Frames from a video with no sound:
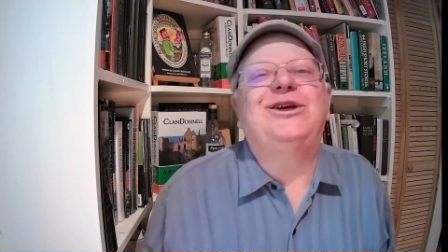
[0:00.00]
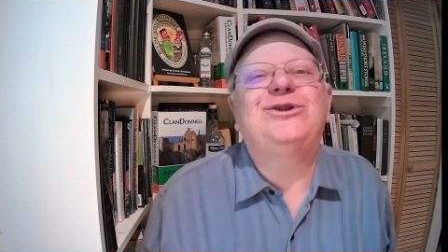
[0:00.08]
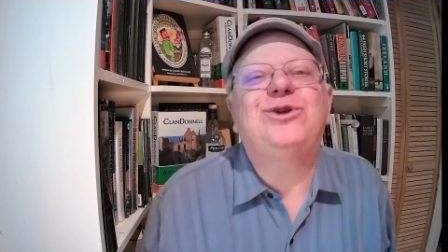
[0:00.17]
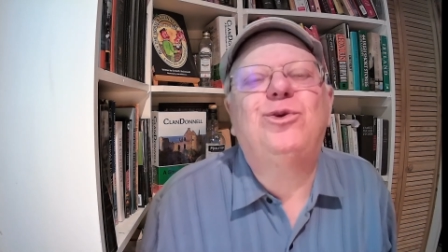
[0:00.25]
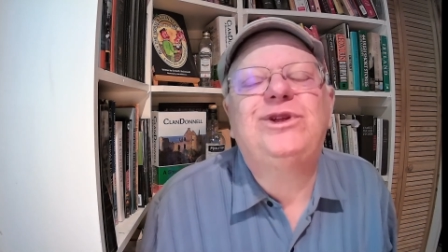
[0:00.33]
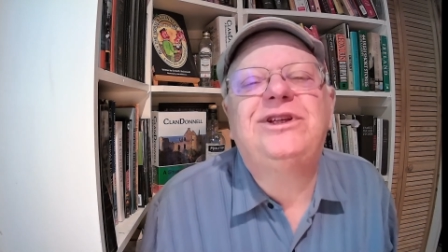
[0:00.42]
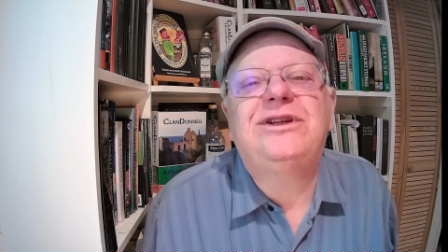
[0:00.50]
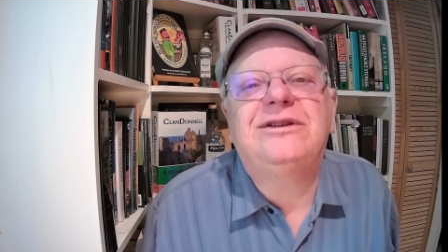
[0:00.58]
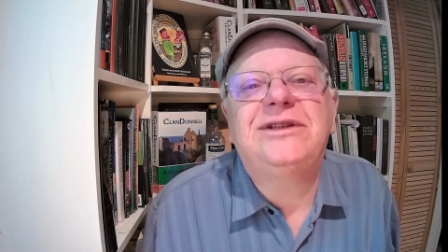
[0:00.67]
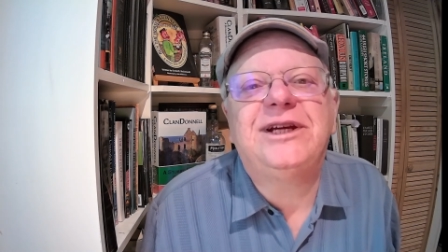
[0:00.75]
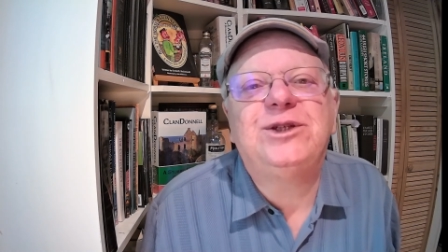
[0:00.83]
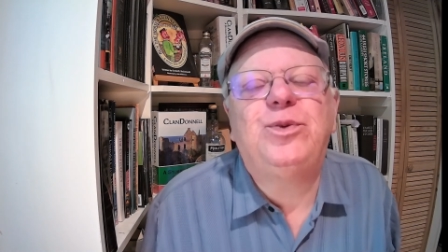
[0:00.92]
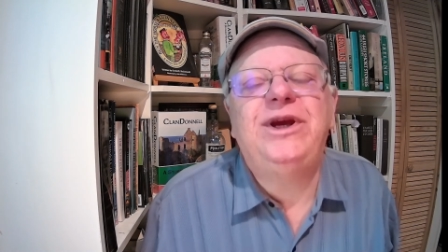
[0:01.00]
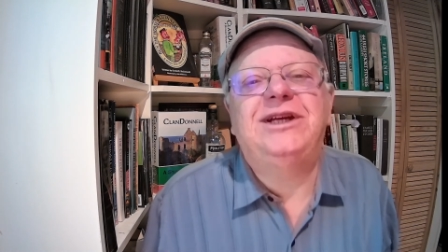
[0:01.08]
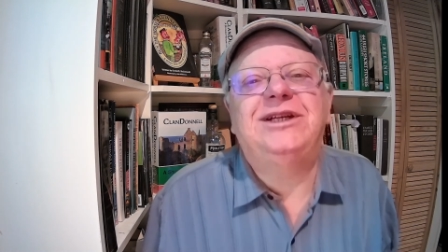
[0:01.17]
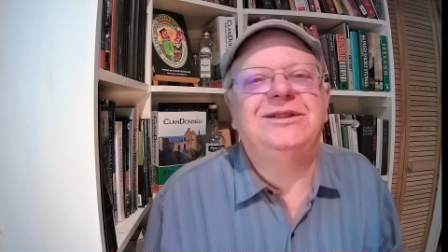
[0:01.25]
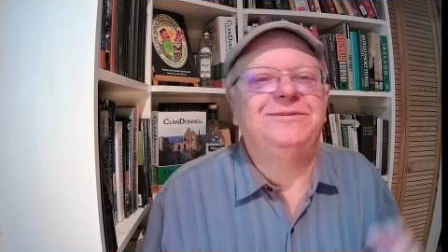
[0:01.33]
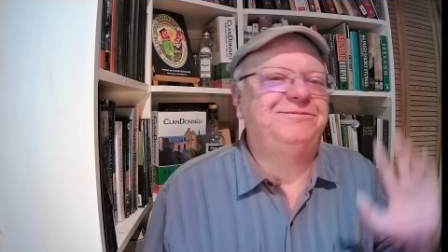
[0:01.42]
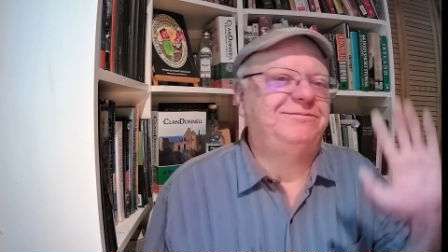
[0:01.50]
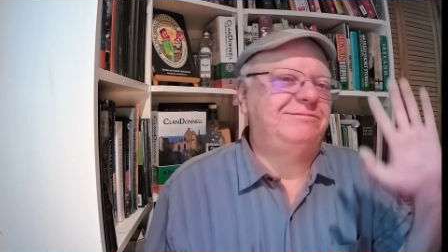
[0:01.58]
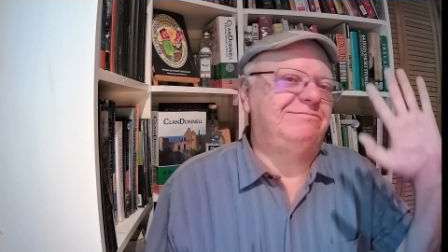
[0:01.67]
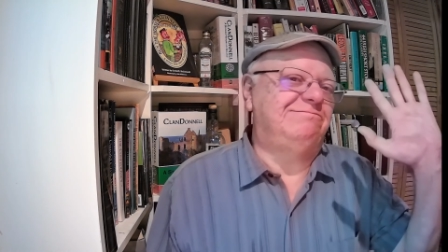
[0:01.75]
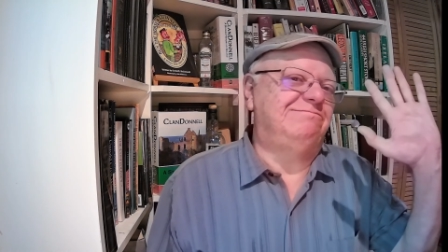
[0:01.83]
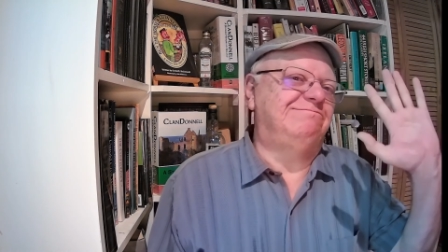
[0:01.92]
So until next week,
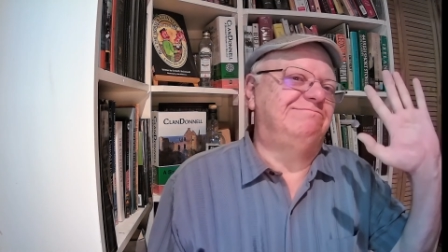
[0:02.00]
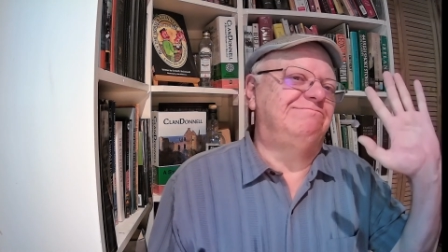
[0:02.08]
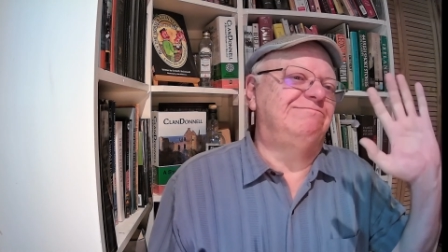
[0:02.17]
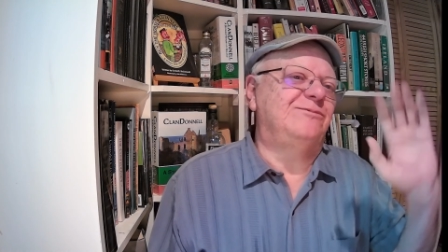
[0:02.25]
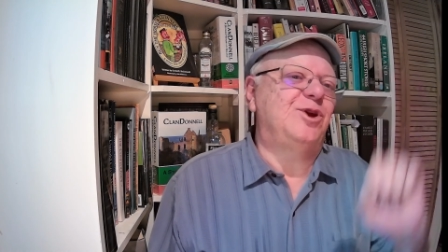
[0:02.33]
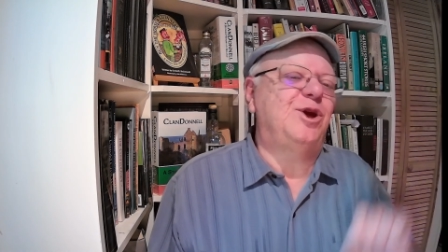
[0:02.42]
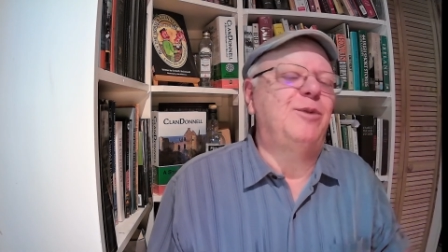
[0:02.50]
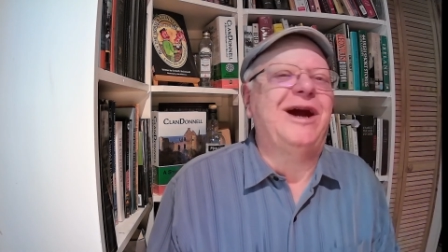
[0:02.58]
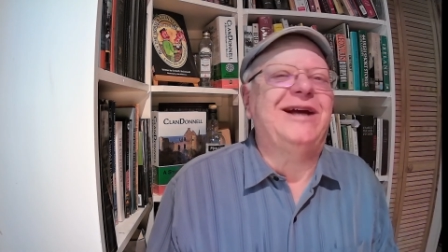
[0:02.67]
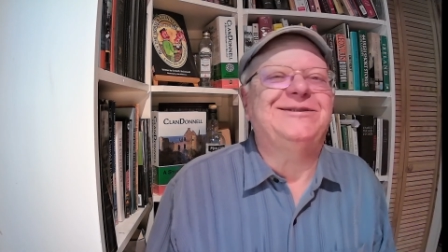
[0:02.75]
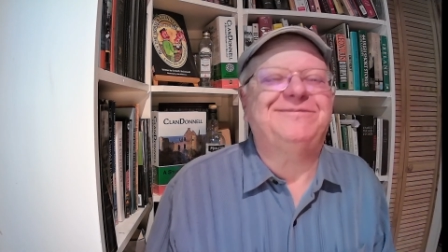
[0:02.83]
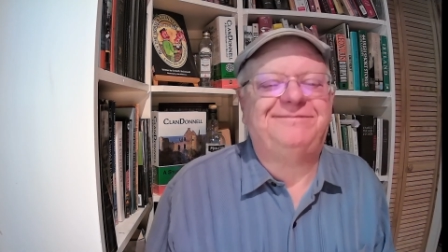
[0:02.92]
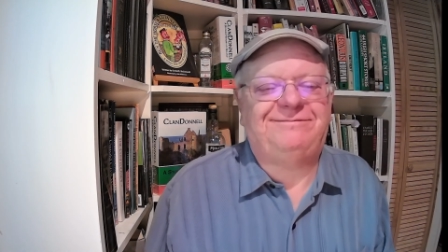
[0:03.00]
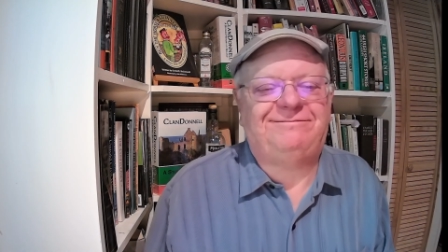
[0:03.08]
goodbye.